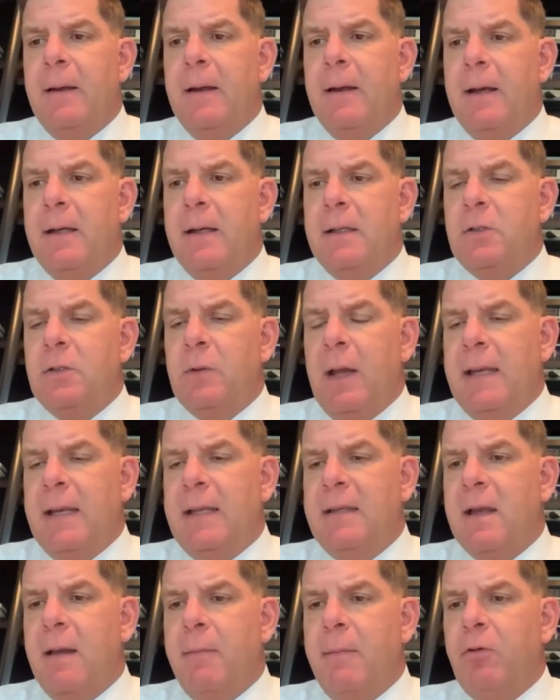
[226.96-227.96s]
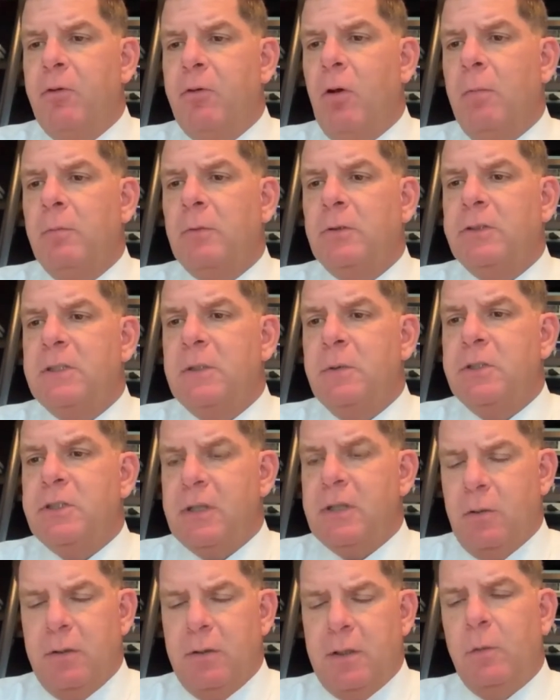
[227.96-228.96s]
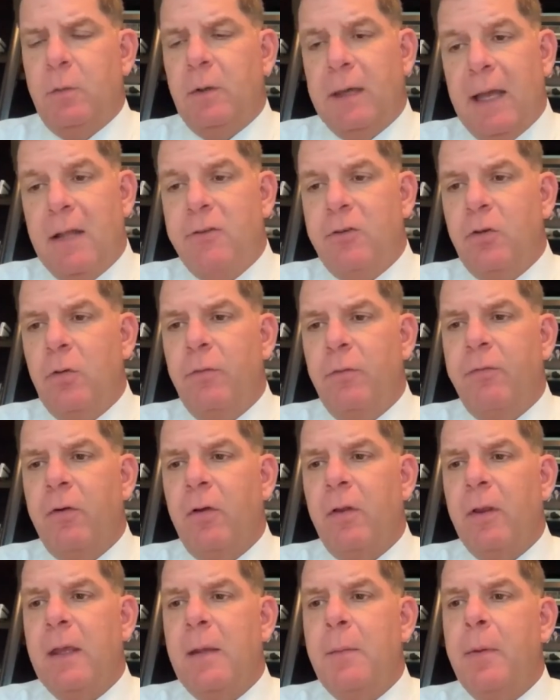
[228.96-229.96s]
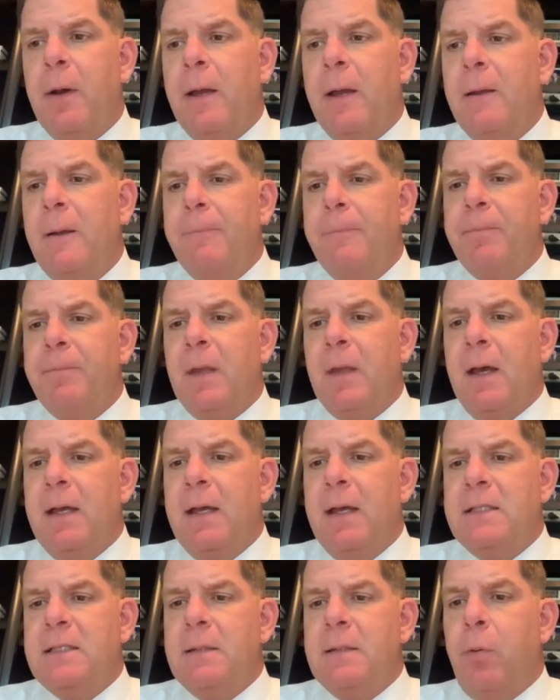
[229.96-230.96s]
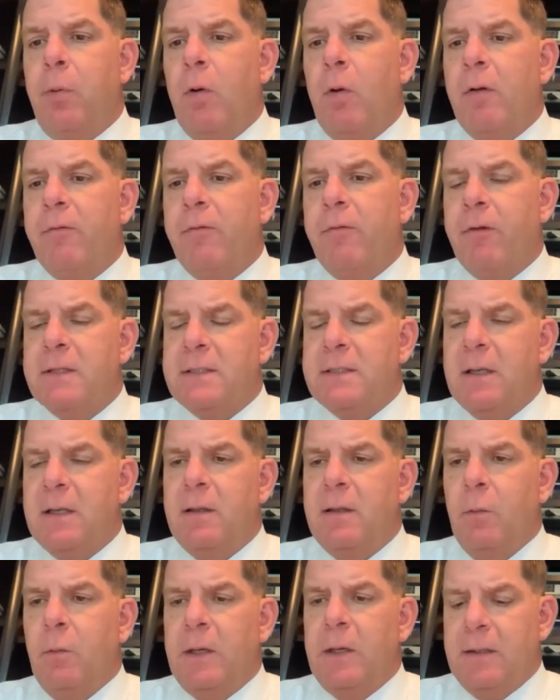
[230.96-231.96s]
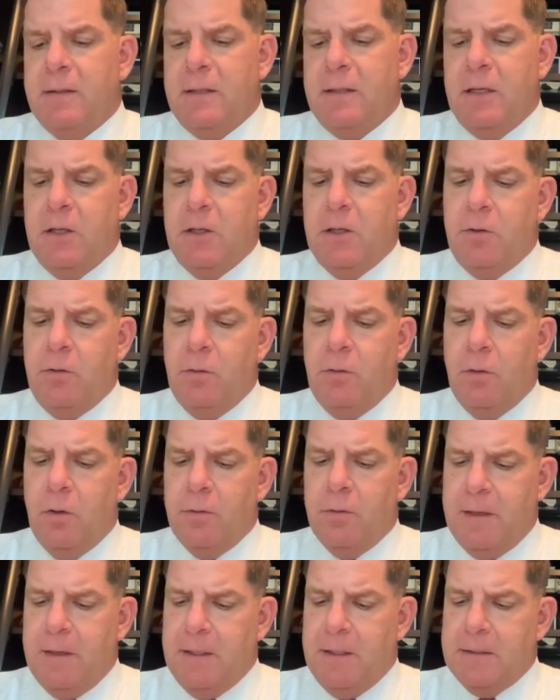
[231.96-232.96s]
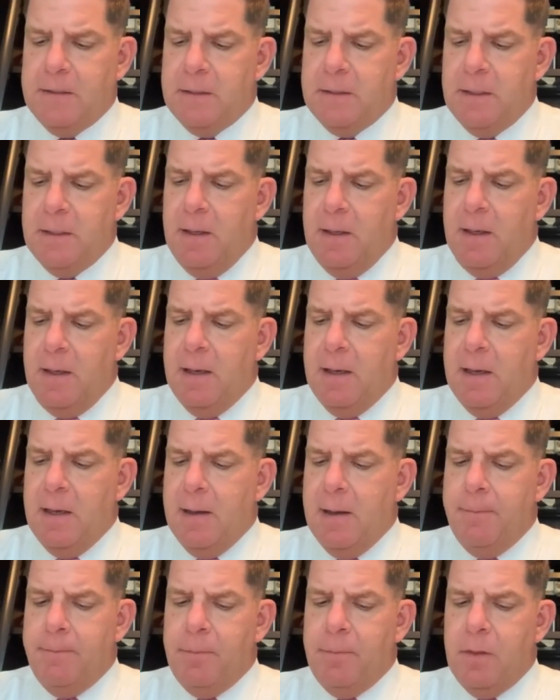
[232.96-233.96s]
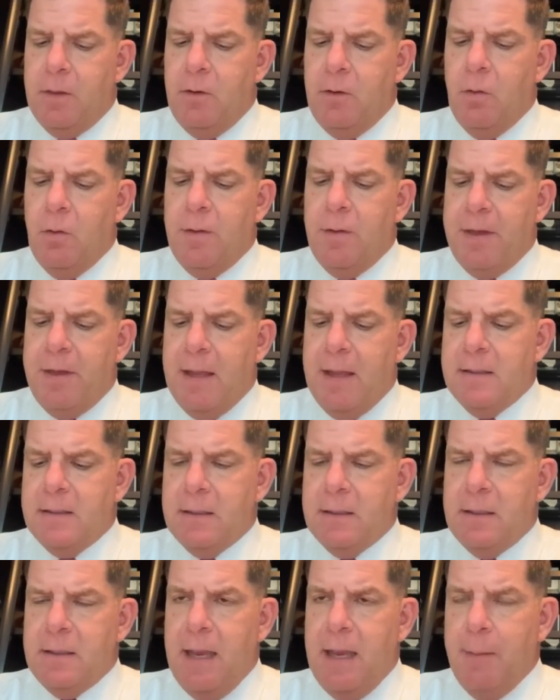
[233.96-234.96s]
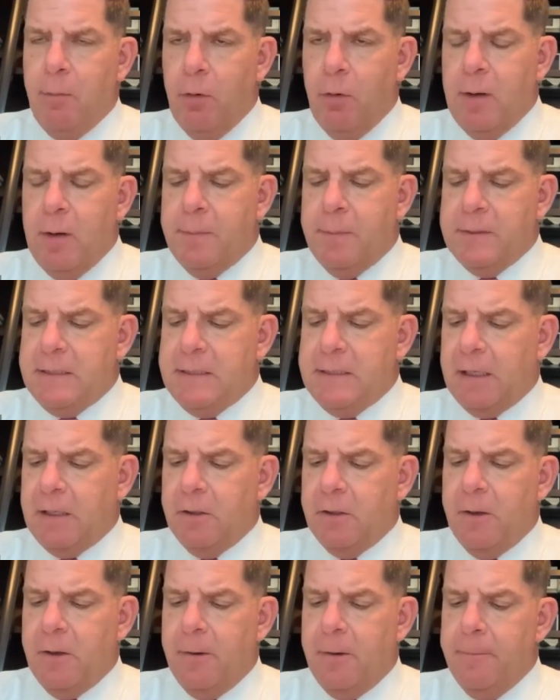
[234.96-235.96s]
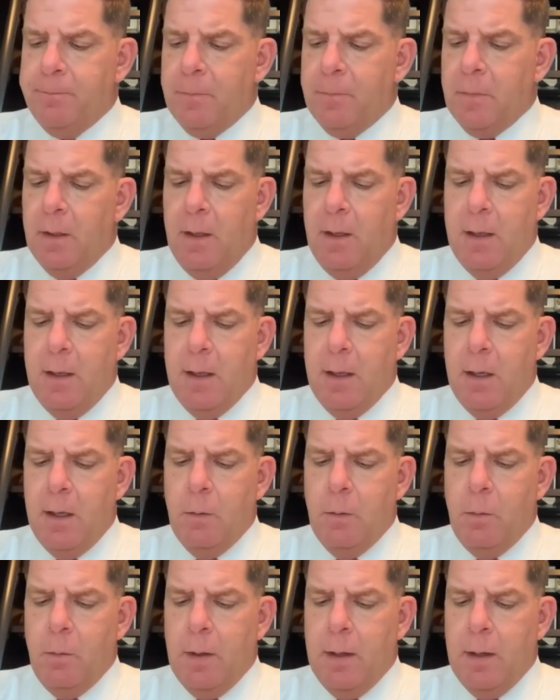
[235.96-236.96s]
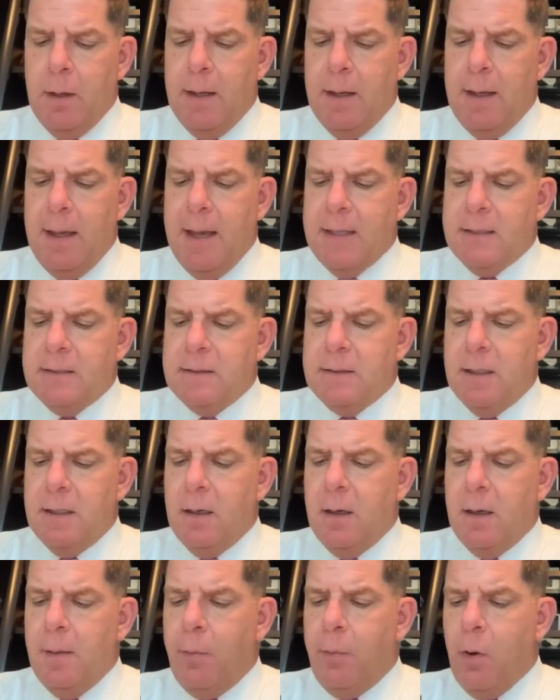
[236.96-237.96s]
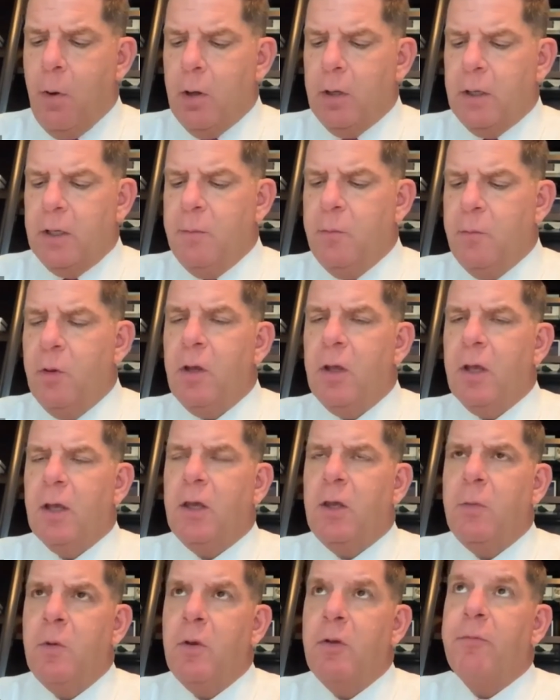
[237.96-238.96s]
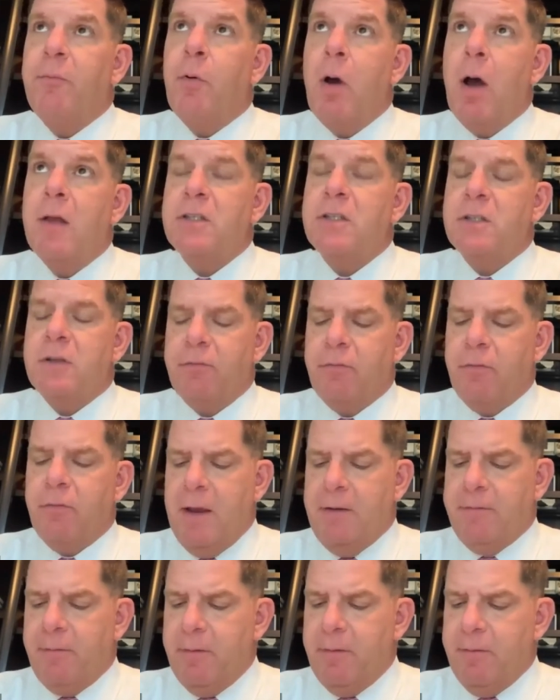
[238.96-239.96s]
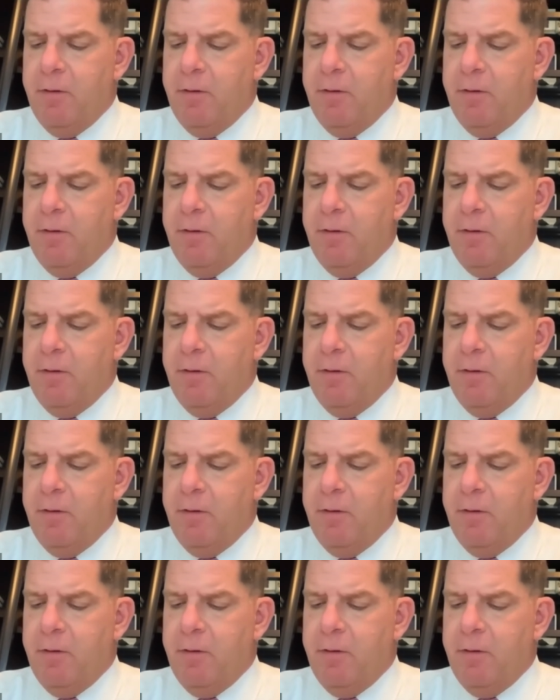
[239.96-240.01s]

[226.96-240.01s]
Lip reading: to any type of normalcy, which I don't think we'll get to fully, but it's important for us that we continue to do those things. The North End neighborhood in particular has a cumulative positive rate from the very